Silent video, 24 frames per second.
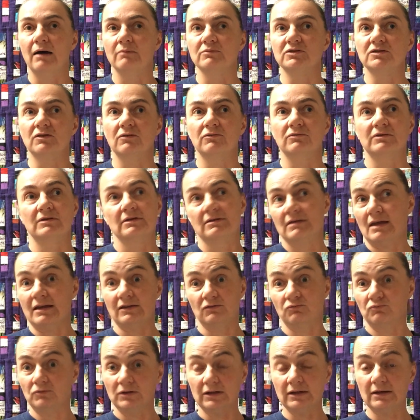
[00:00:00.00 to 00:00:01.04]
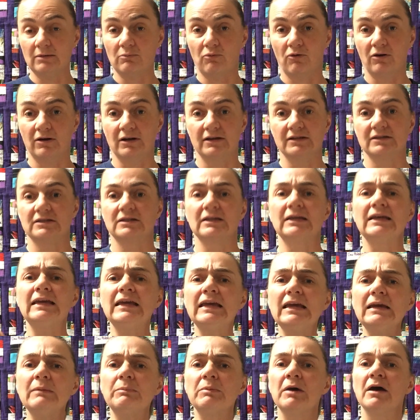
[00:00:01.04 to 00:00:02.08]
So that's really important, is to
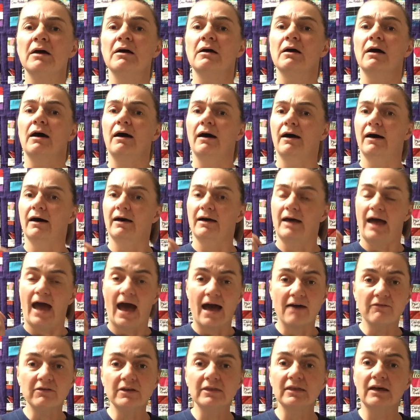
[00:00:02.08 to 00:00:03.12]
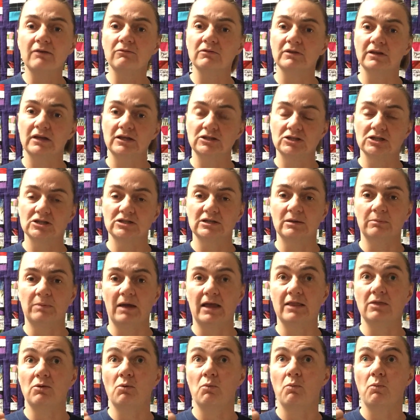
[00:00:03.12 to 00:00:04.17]
keep having that relationship.
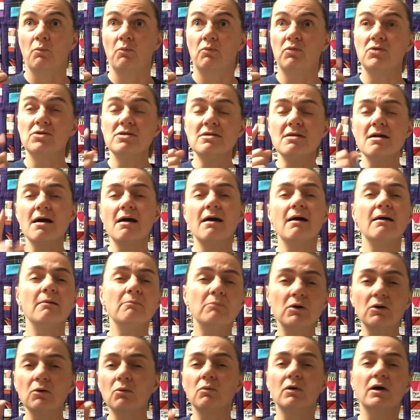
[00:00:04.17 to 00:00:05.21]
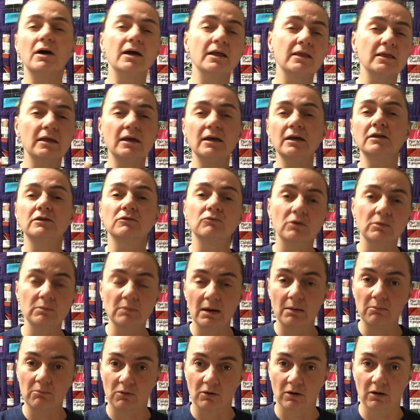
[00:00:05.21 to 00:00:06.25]
And the number one thing to
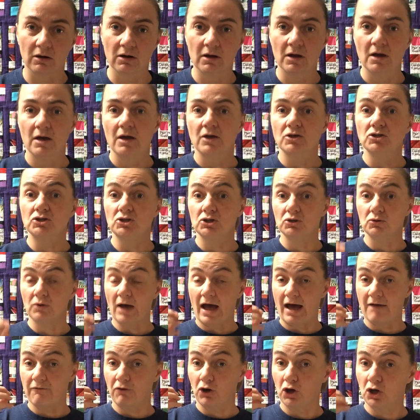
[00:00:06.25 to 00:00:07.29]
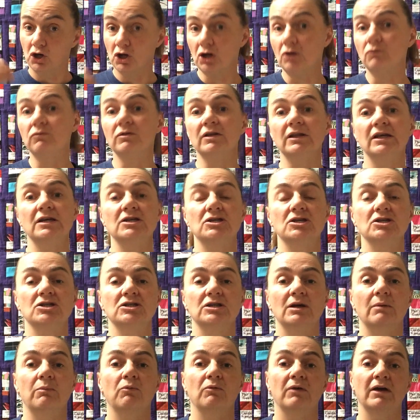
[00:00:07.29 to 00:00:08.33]
remember to have a good
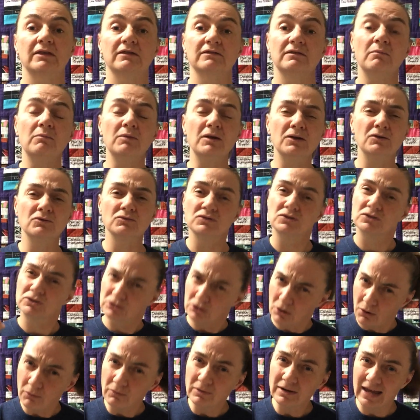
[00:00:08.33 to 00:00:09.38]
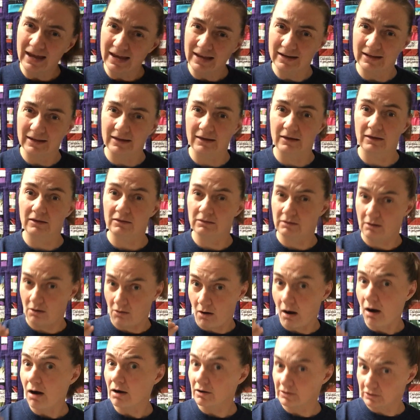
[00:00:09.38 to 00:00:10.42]
relationship with somebody who's donating
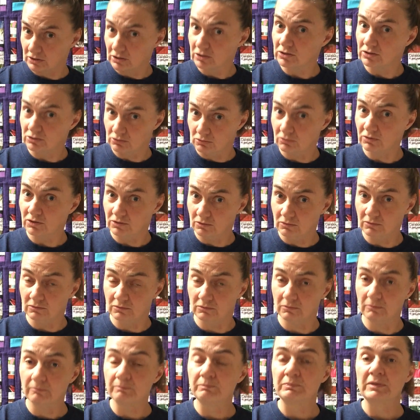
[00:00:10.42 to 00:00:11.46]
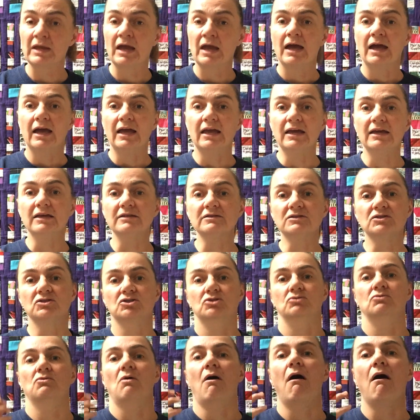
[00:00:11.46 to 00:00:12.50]
their art to you is
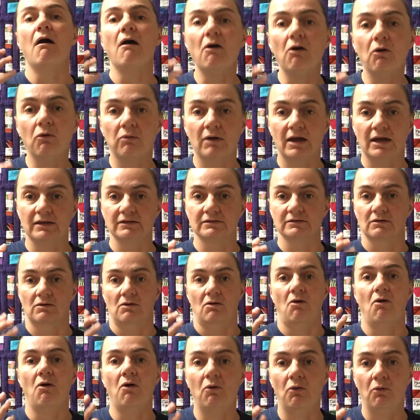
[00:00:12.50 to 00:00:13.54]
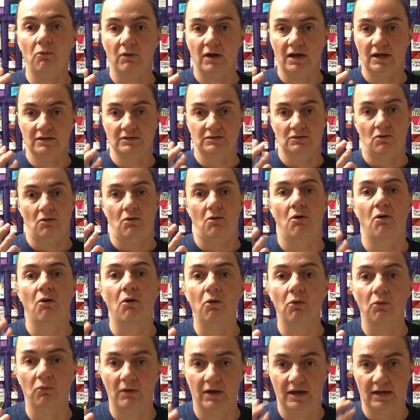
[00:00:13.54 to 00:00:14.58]
to always, always,
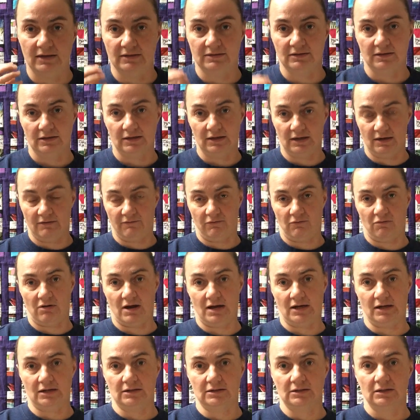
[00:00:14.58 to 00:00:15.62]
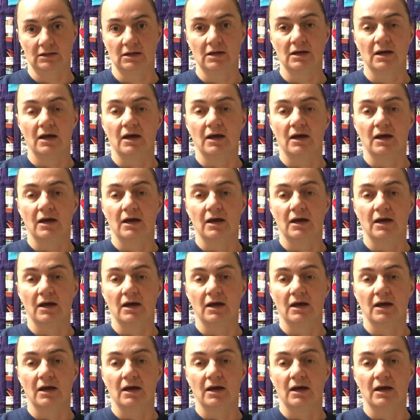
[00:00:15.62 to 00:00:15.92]
always give credit.